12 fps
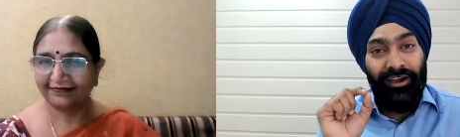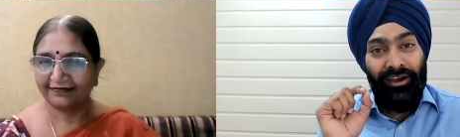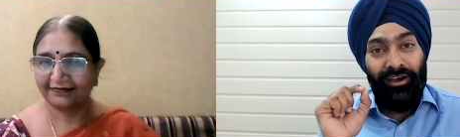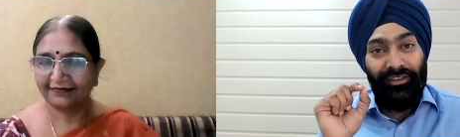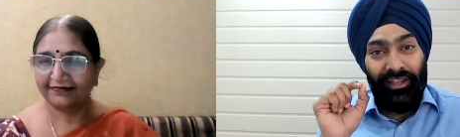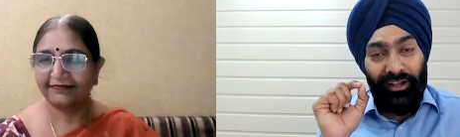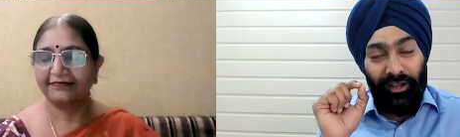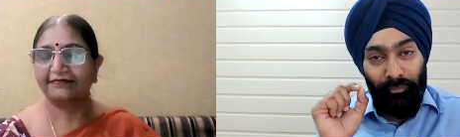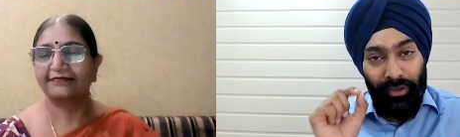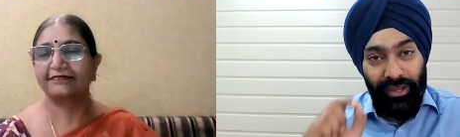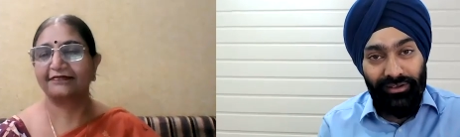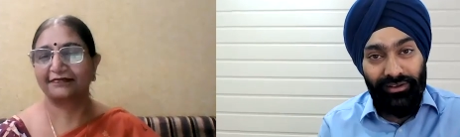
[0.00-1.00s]
Speaker 1: uh, that are
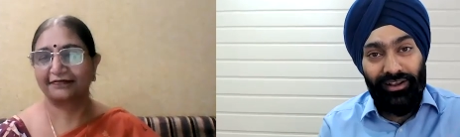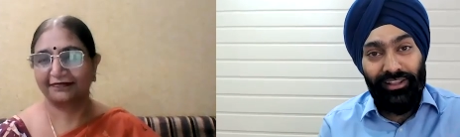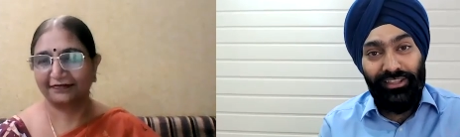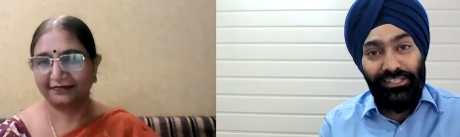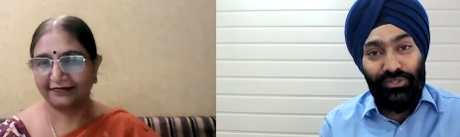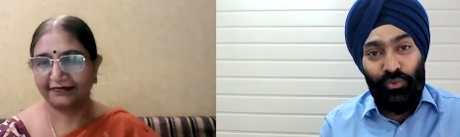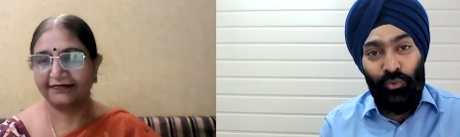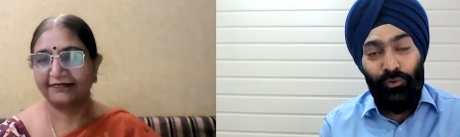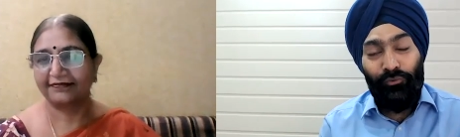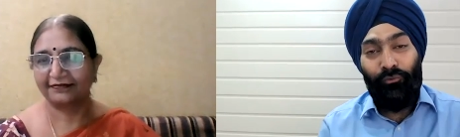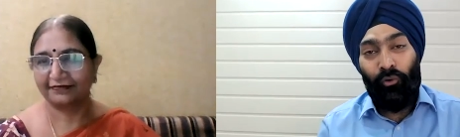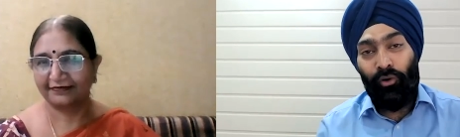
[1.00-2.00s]
being done in the school
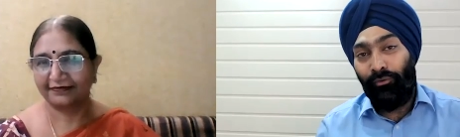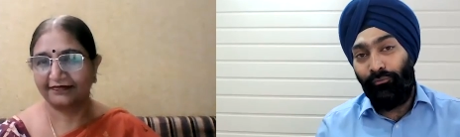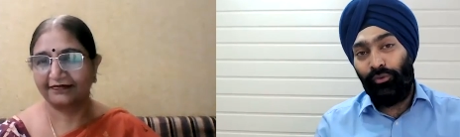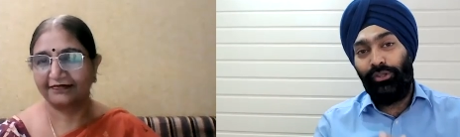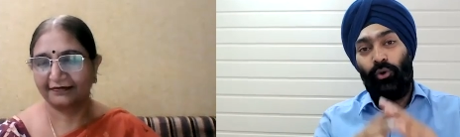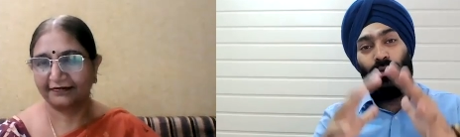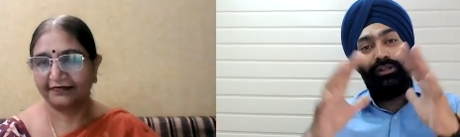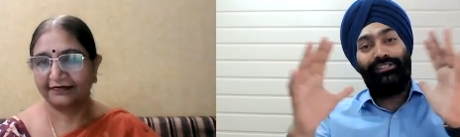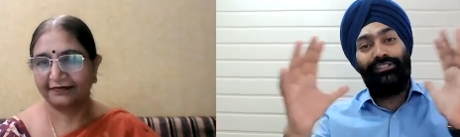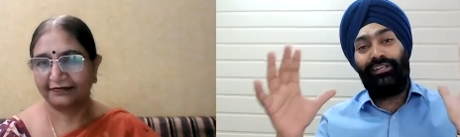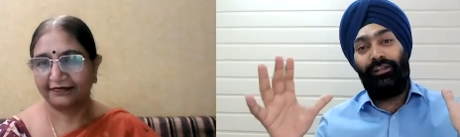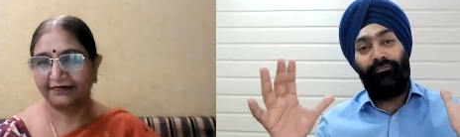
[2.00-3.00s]
for, for the
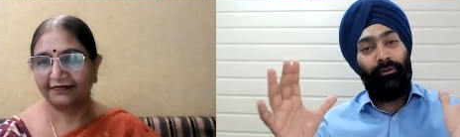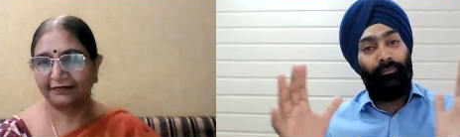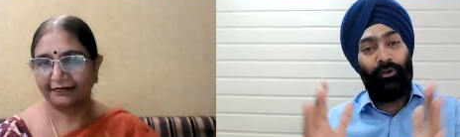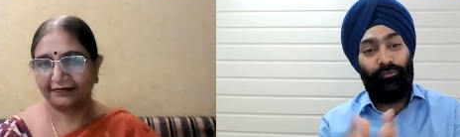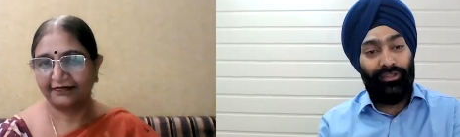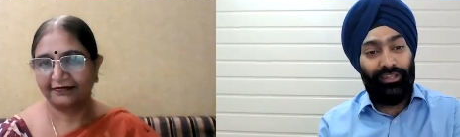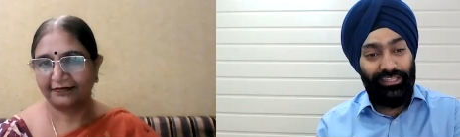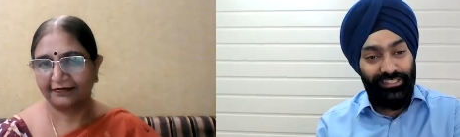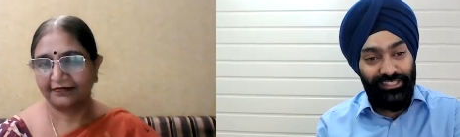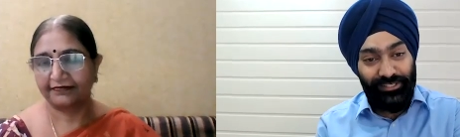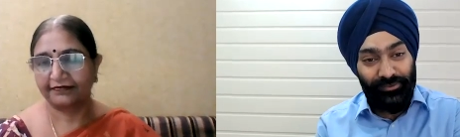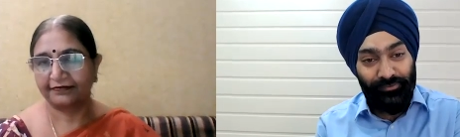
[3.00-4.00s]
holistic development of the
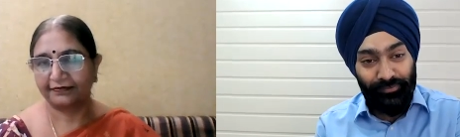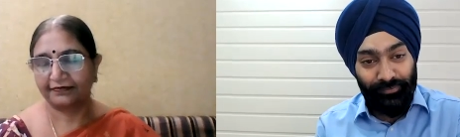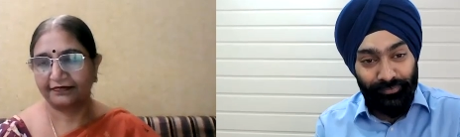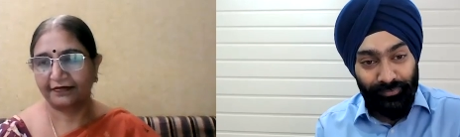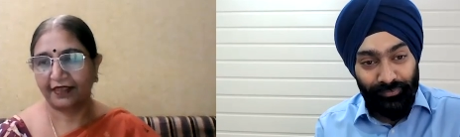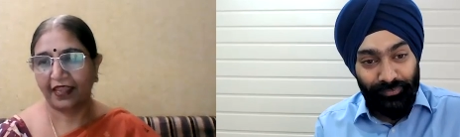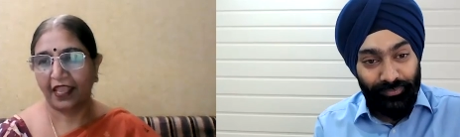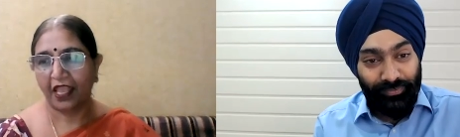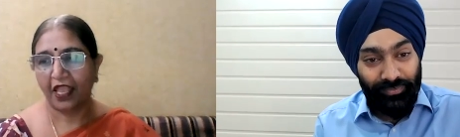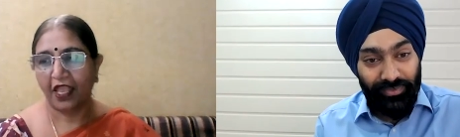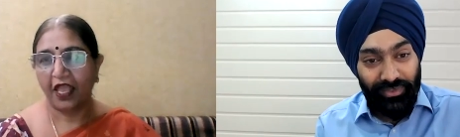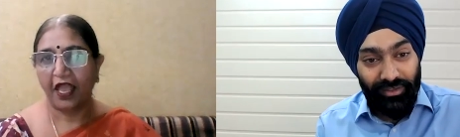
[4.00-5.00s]
kids?
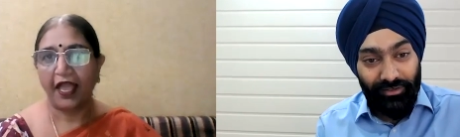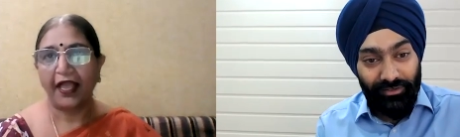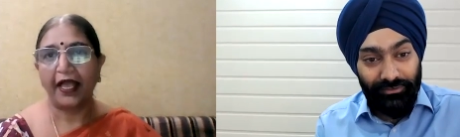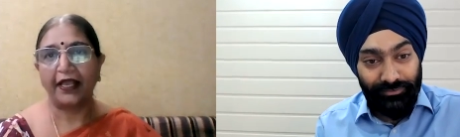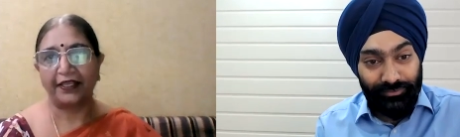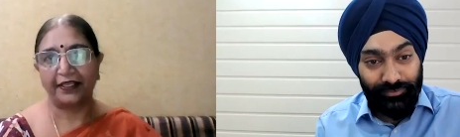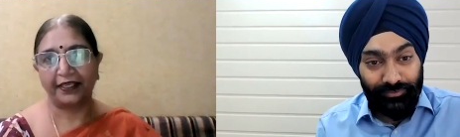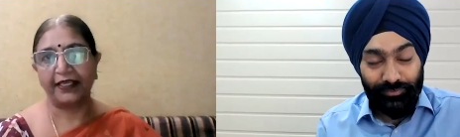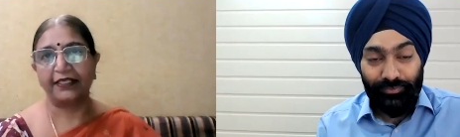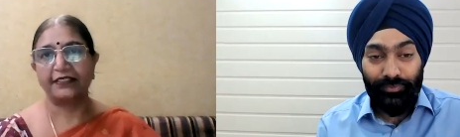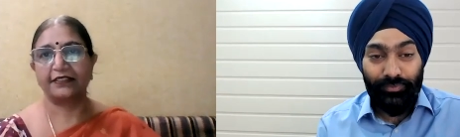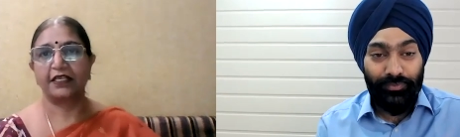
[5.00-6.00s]
Speaker 2: Ah,
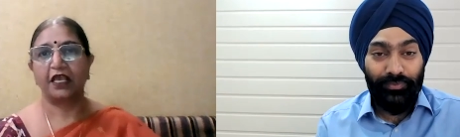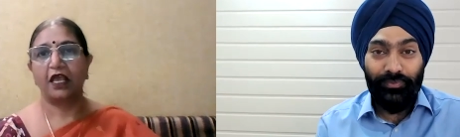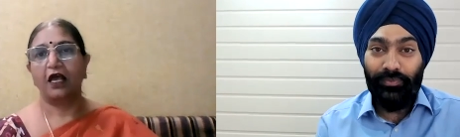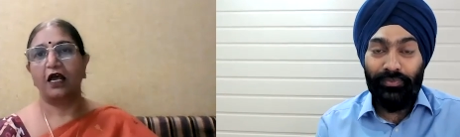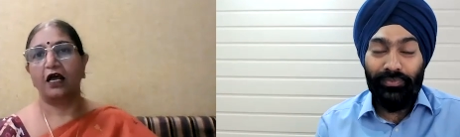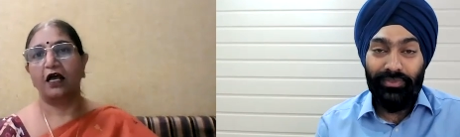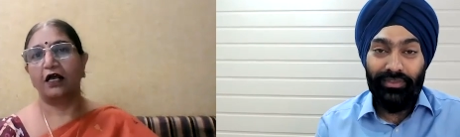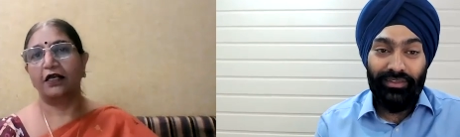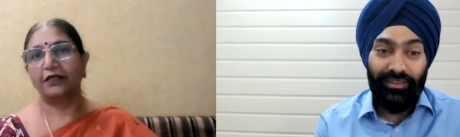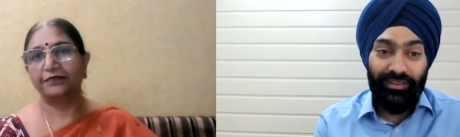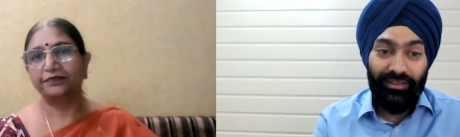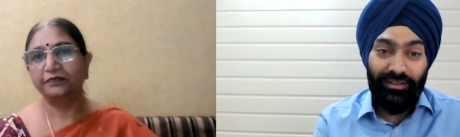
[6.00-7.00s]
yes.
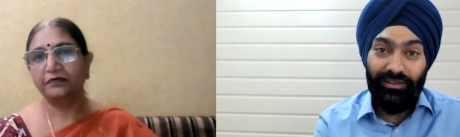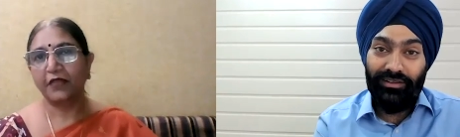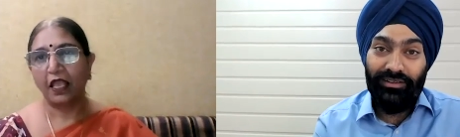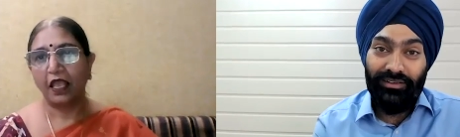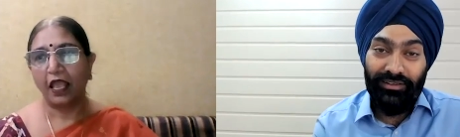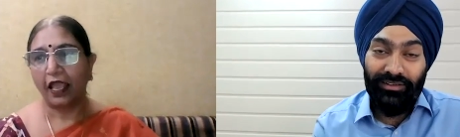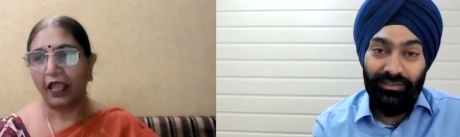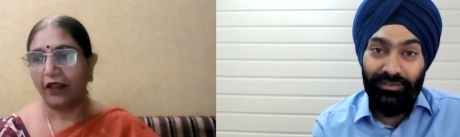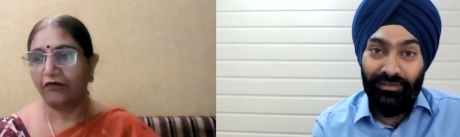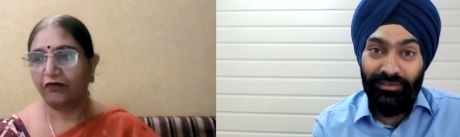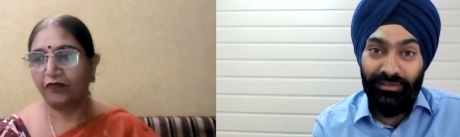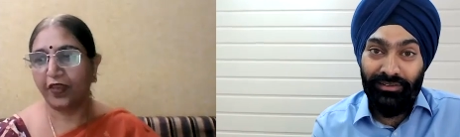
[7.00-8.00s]
Um,
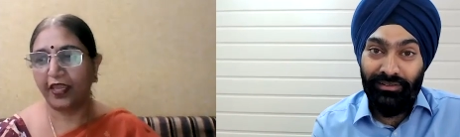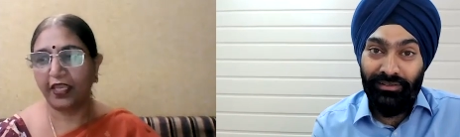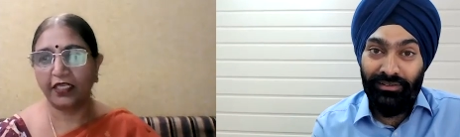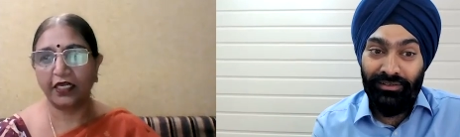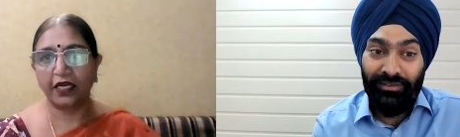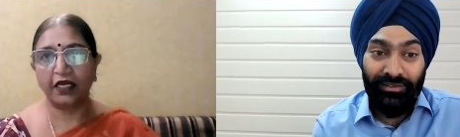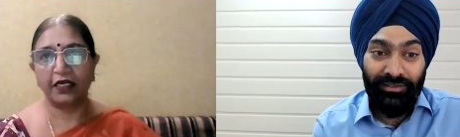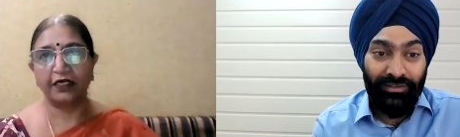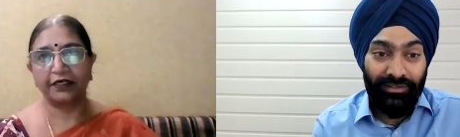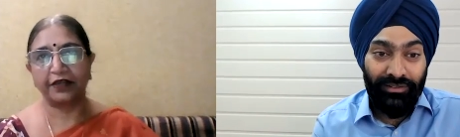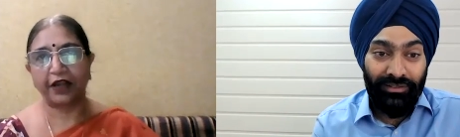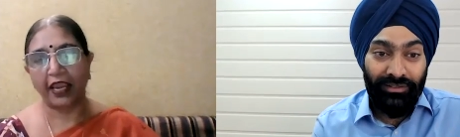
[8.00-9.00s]
we uh,
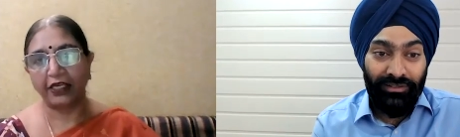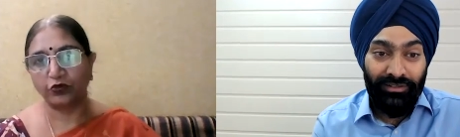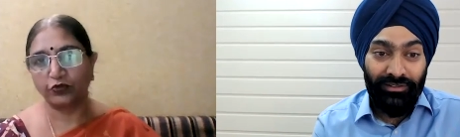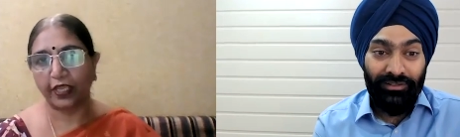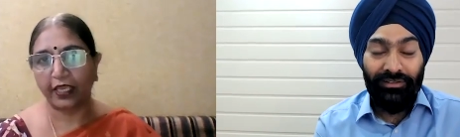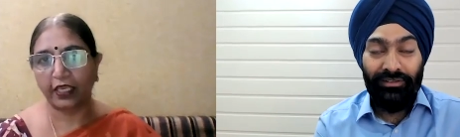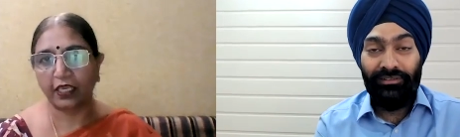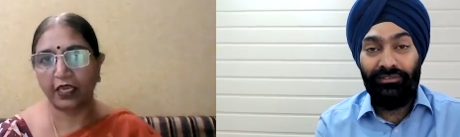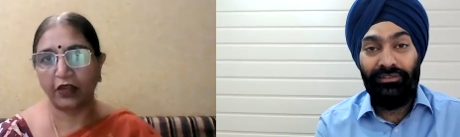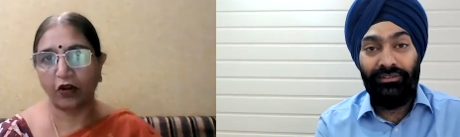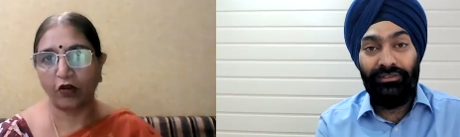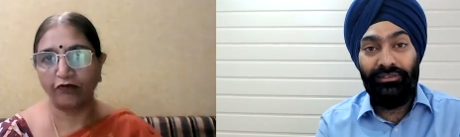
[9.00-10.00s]
try to take care
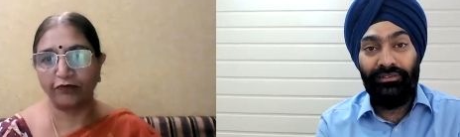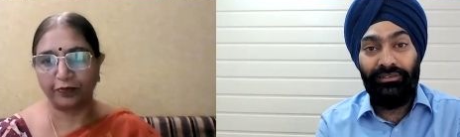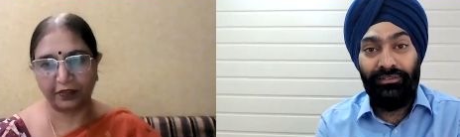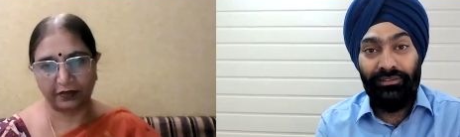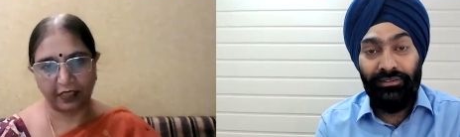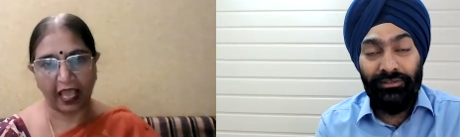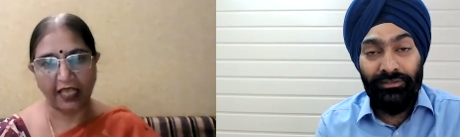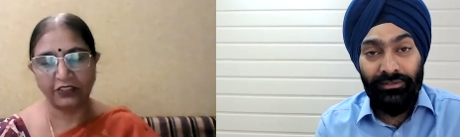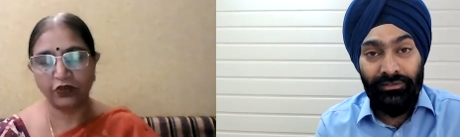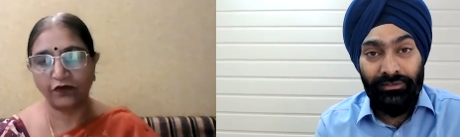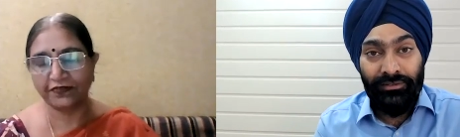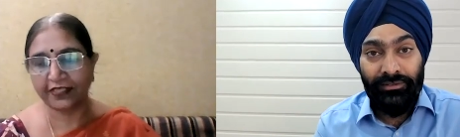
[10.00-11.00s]
of, as you
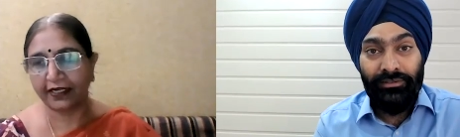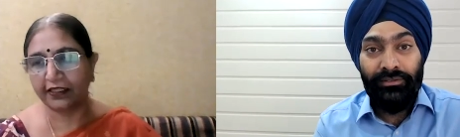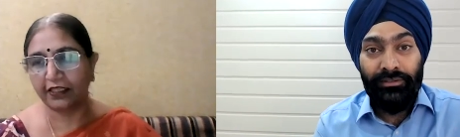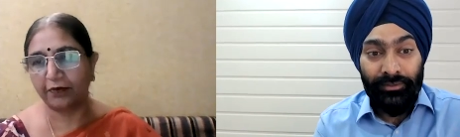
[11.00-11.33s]
have said in